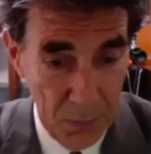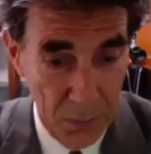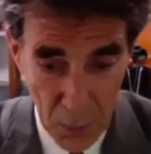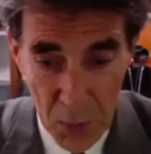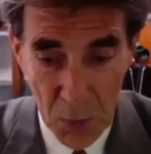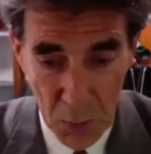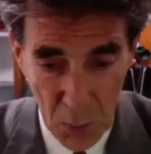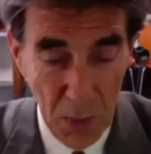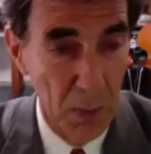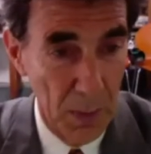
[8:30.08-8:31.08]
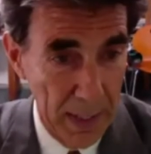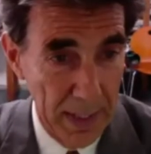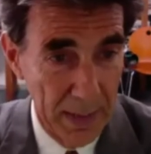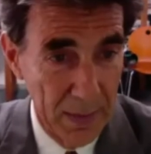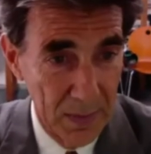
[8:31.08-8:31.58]
for sure,
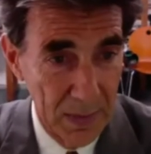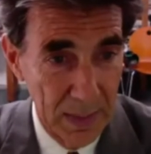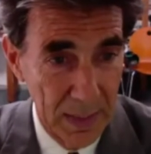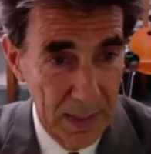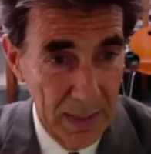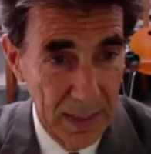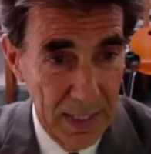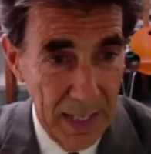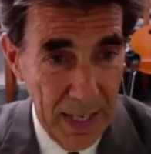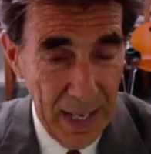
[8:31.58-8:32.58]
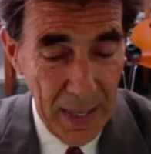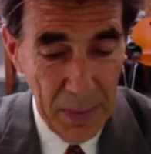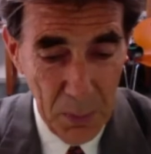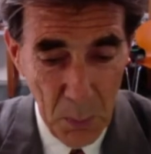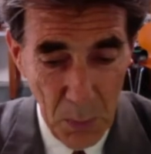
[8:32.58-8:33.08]
right? And
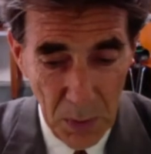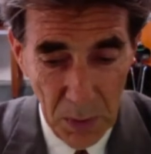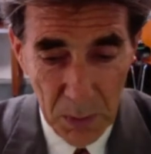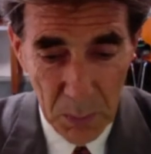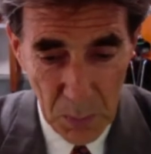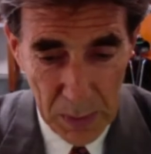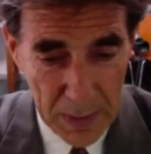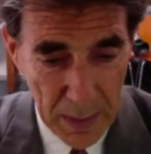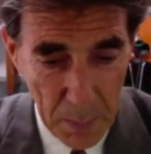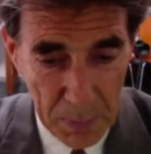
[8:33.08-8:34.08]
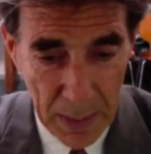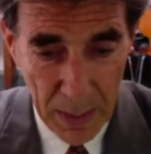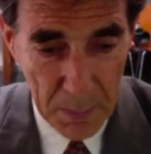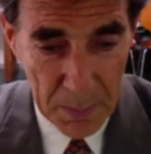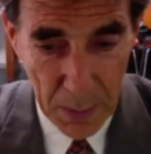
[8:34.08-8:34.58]
the world was up in
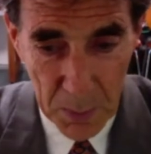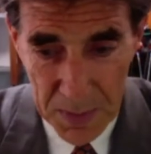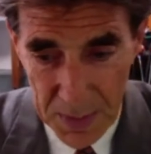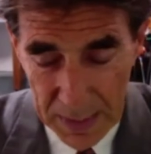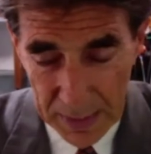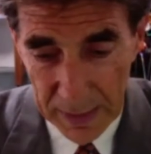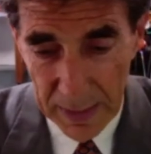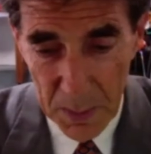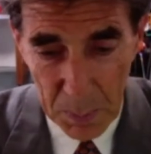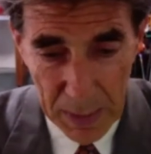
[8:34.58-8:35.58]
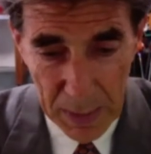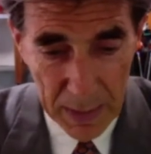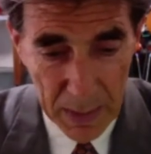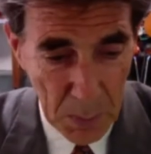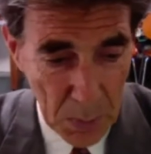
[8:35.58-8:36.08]
arms. They were stealing his
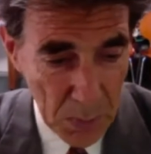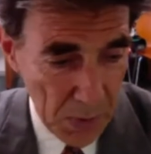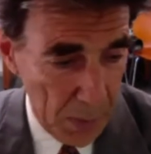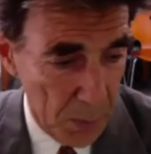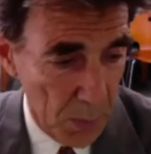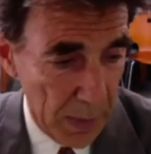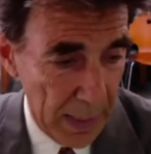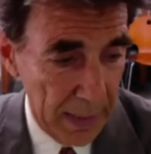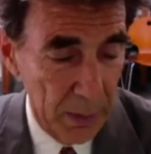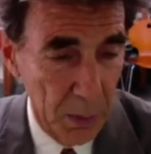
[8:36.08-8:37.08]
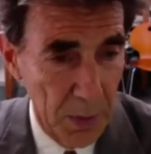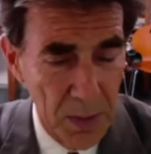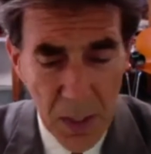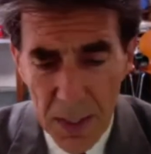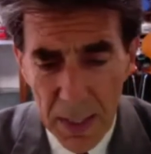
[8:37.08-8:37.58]
paintings. Museums were getting looted,
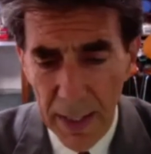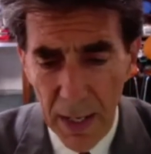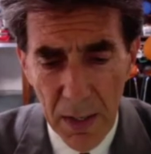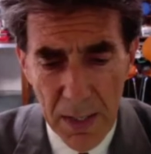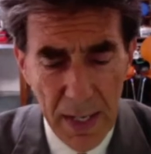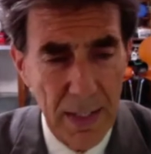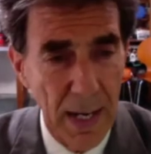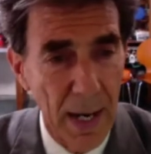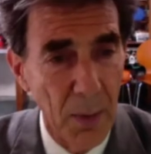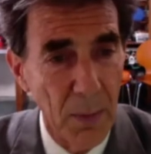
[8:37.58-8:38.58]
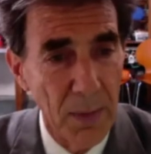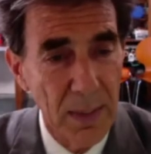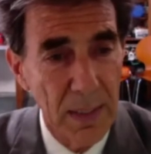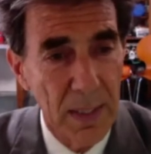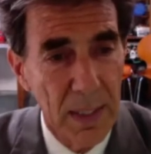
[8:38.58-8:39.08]
just like our days now.
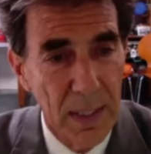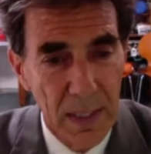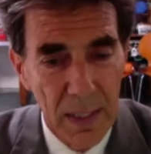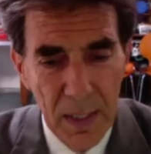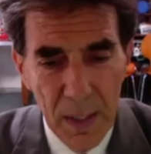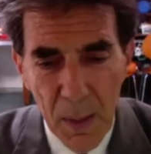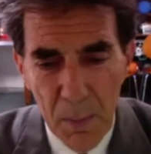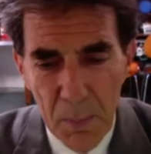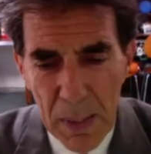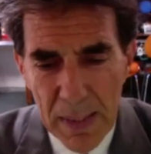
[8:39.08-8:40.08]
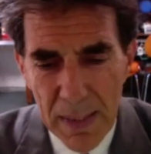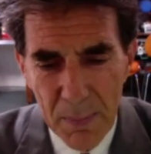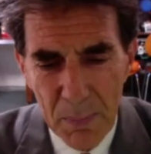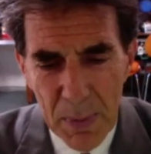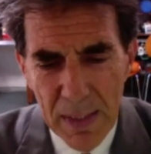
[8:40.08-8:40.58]
Yeah. But
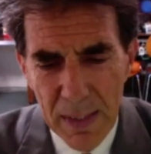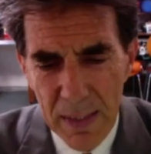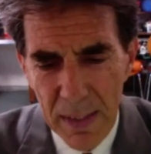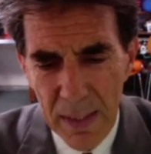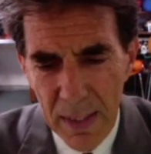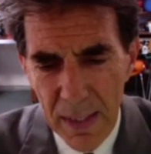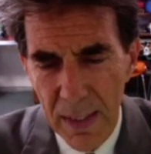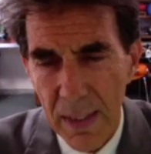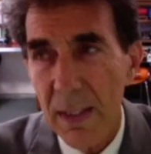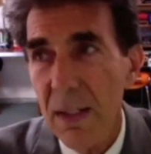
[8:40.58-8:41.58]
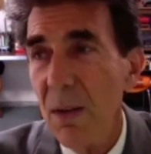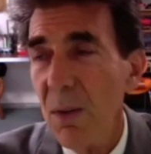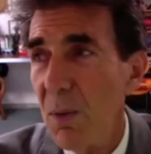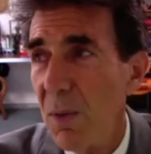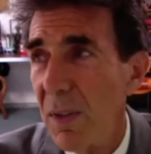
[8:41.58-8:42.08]
but you
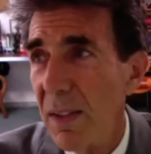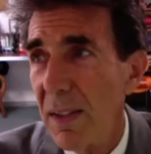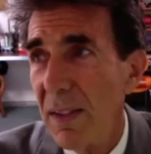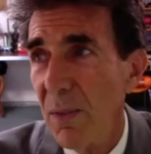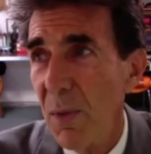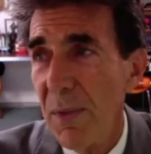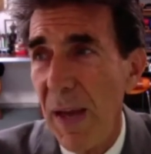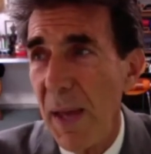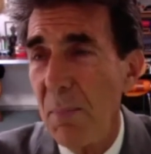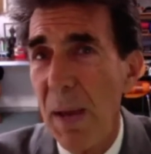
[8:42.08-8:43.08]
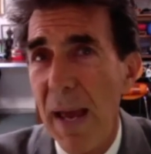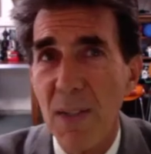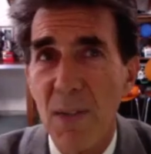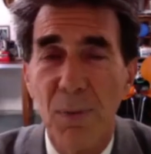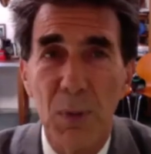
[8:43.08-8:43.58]
know, we've had
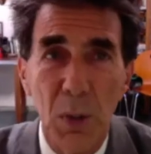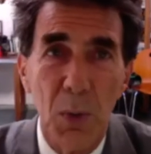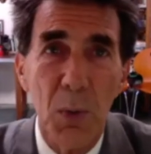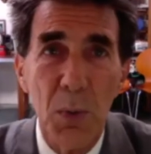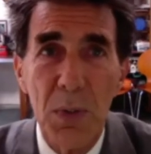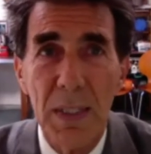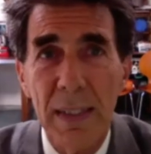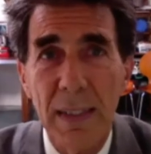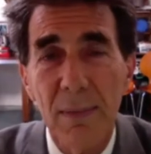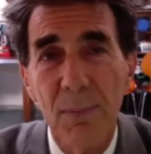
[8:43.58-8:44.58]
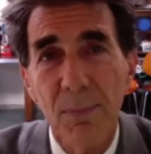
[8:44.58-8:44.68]
past flus and